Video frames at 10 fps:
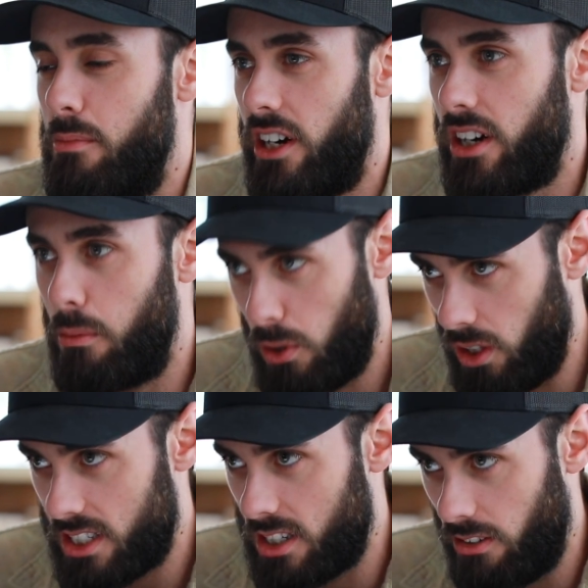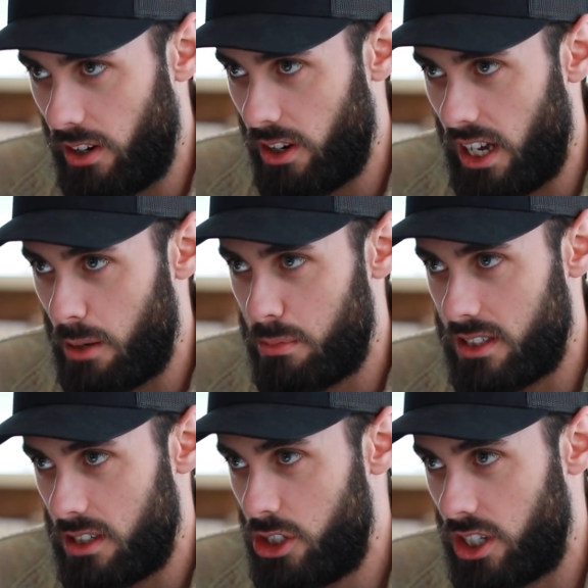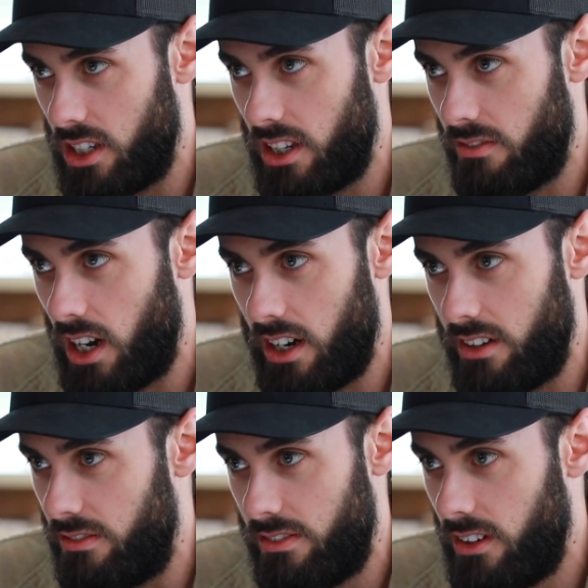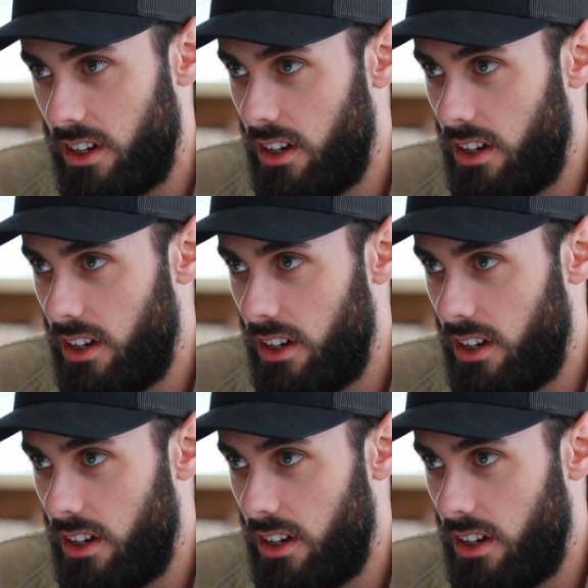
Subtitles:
America pull itself out of that position? They've kind of...